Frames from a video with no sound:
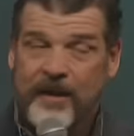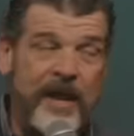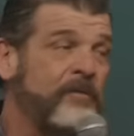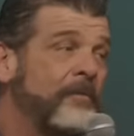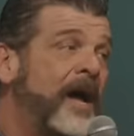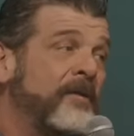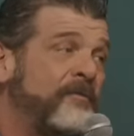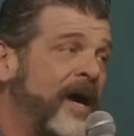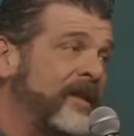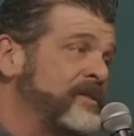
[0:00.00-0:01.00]
Never mind the
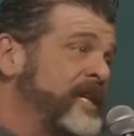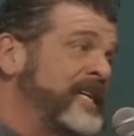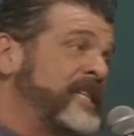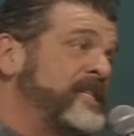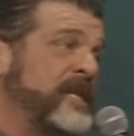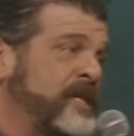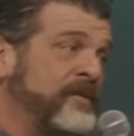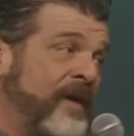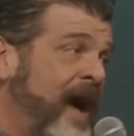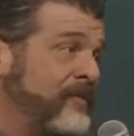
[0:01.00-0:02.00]
fact it was
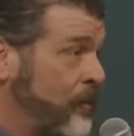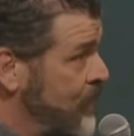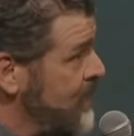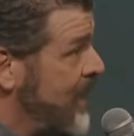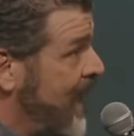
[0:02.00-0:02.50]
1865 and wasn't